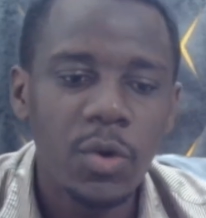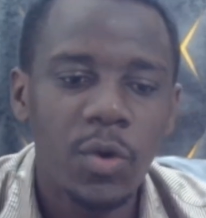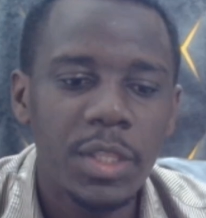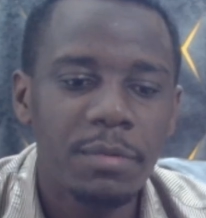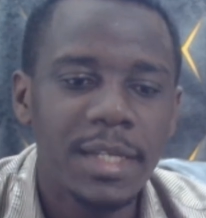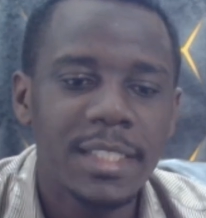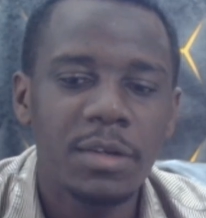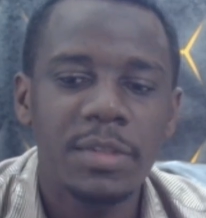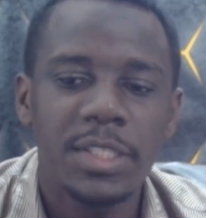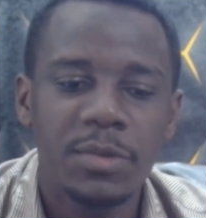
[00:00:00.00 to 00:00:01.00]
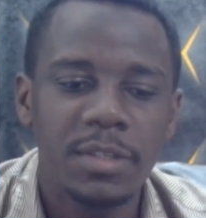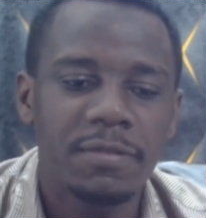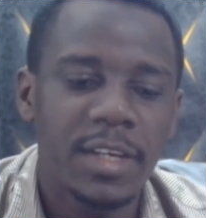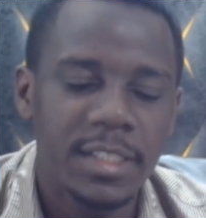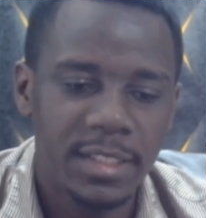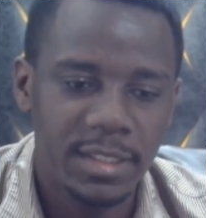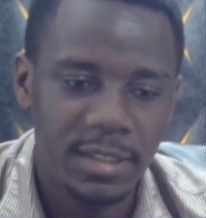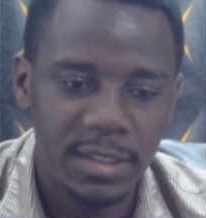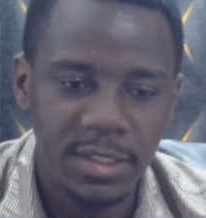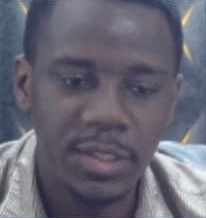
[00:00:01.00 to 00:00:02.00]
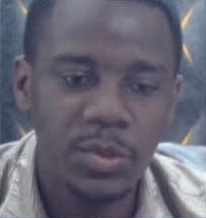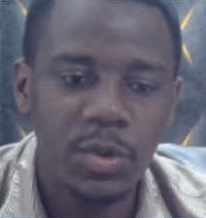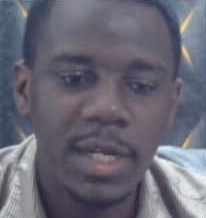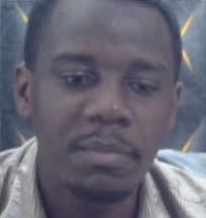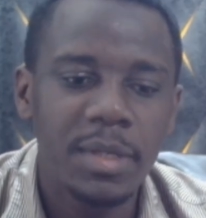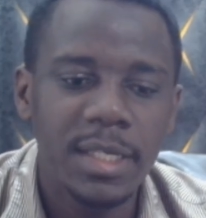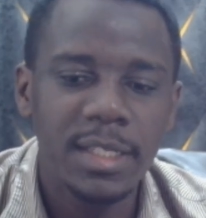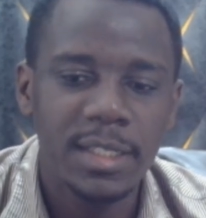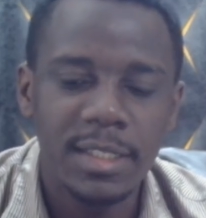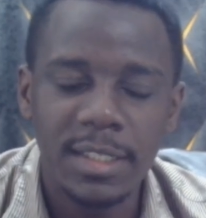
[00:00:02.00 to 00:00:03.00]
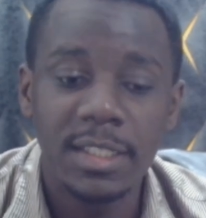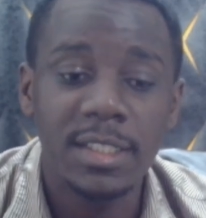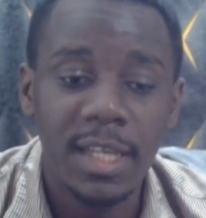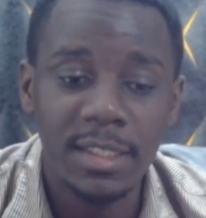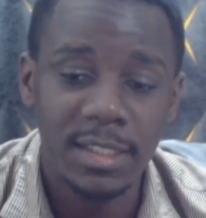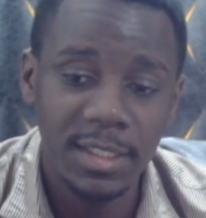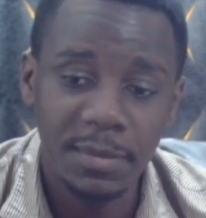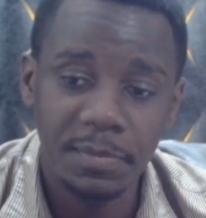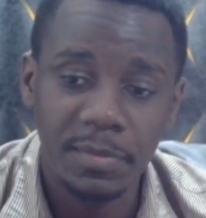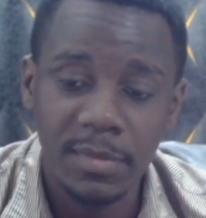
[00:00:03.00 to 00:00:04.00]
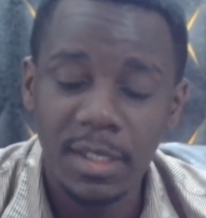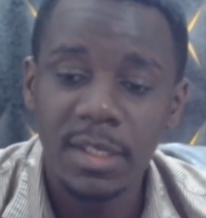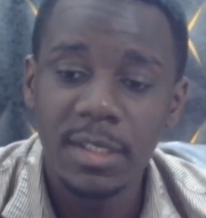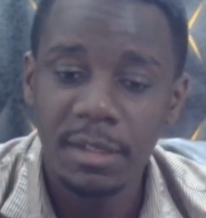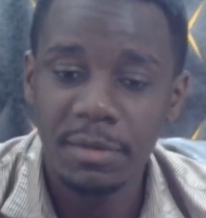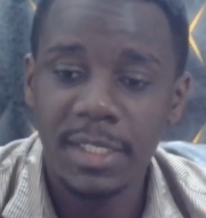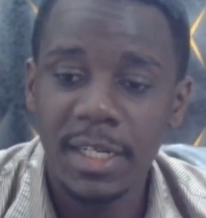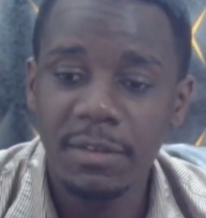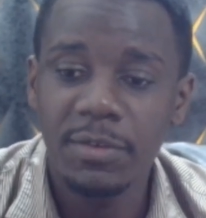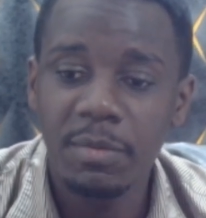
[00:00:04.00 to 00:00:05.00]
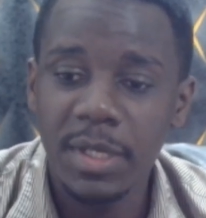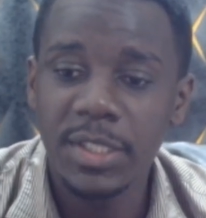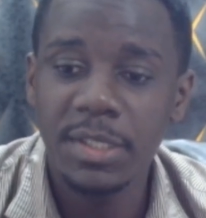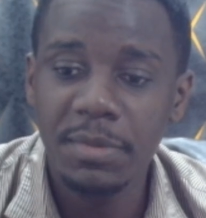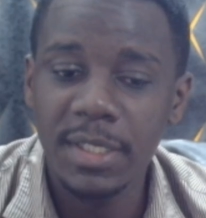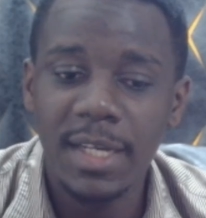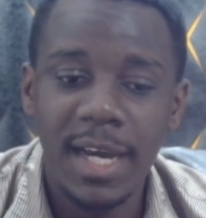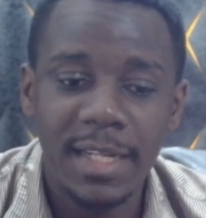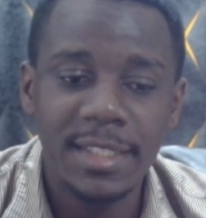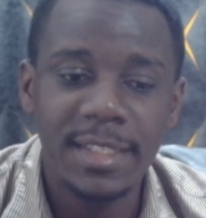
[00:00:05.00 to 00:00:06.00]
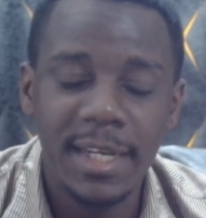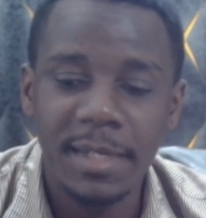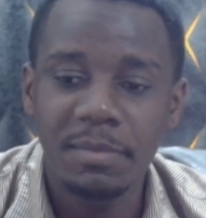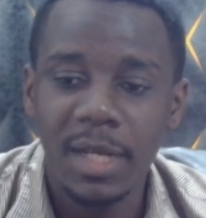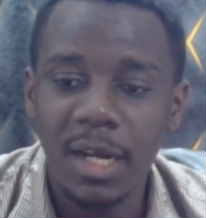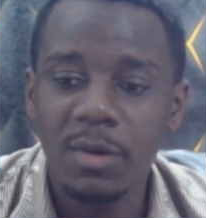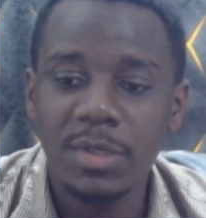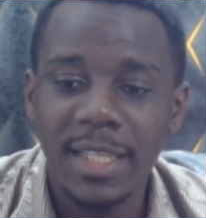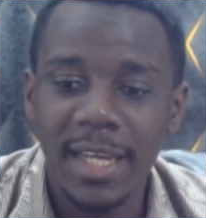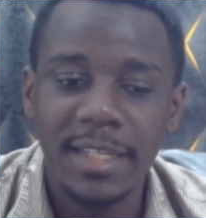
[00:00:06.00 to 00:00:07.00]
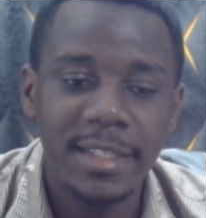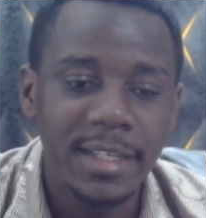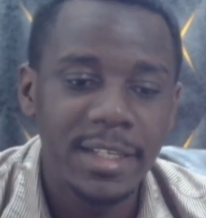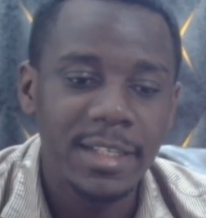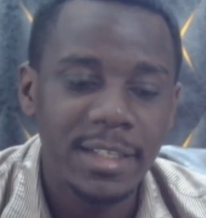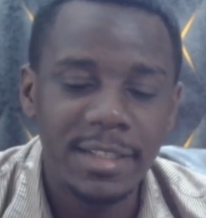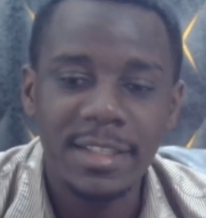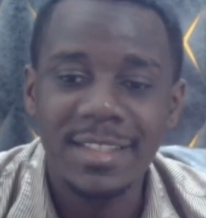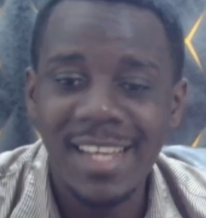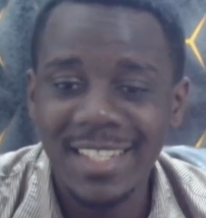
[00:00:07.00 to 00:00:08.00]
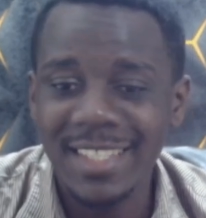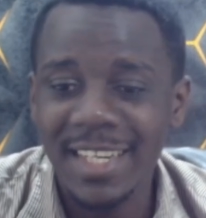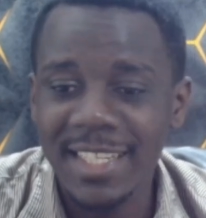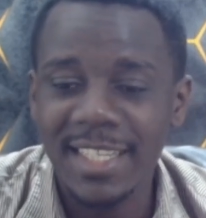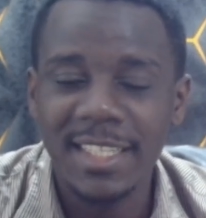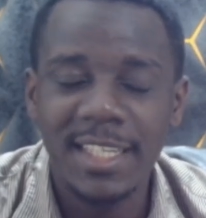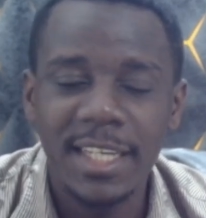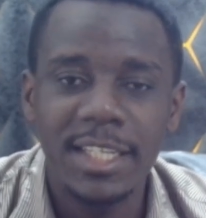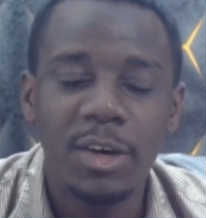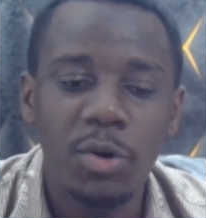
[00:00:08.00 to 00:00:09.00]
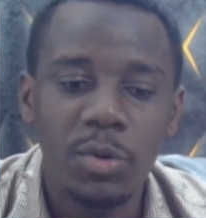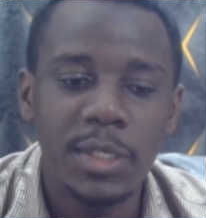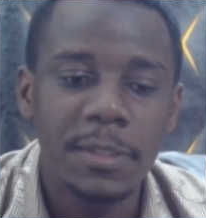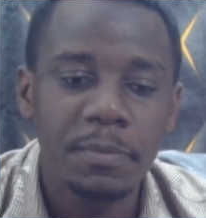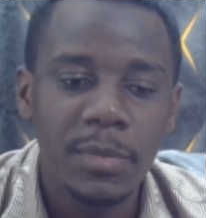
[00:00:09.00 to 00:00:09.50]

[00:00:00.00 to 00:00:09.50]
the right side of the center defense, it's going to be De Sassi returning from injury. And alongside the 39-year-old